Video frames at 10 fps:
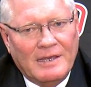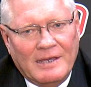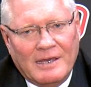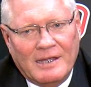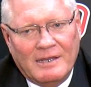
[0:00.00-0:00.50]

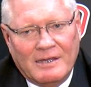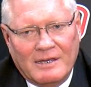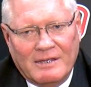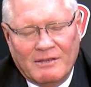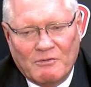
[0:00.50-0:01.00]

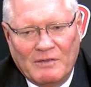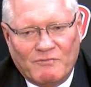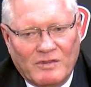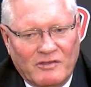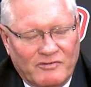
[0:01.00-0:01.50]
And great
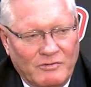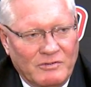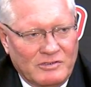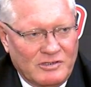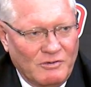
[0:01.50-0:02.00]
for the
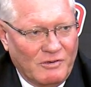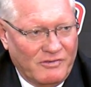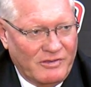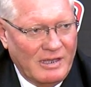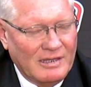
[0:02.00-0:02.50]
students, too,
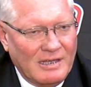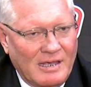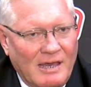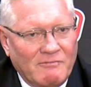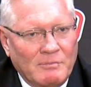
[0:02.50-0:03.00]
because I think they
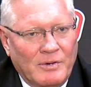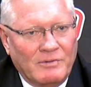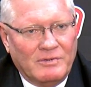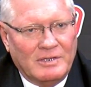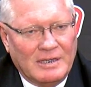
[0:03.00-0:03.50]
have
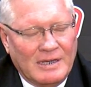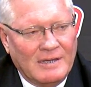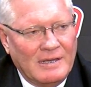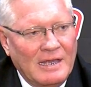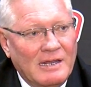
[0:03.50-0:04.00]
about
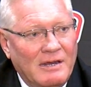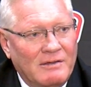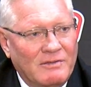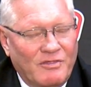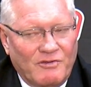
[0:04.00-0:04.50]

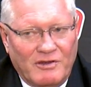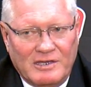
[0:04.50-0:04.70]
830